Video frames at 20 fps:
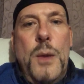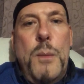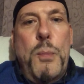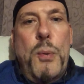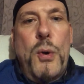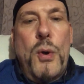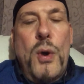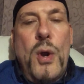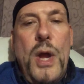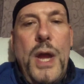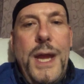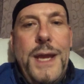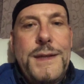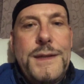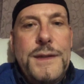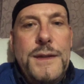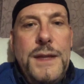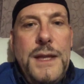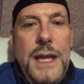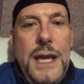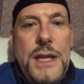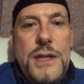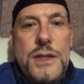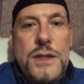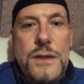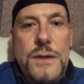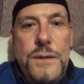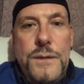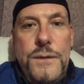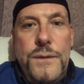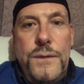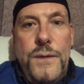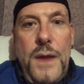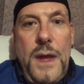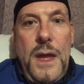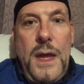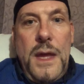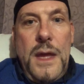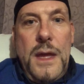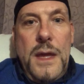prior to the age of
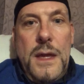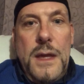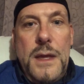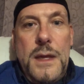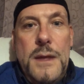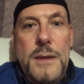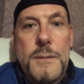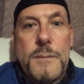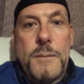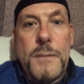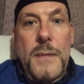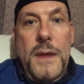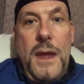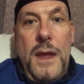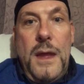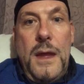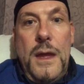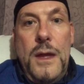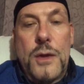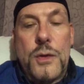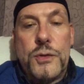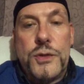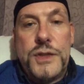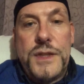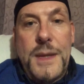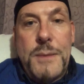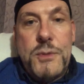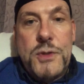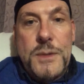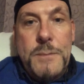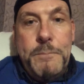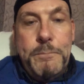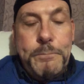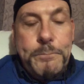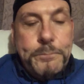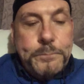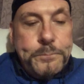contraception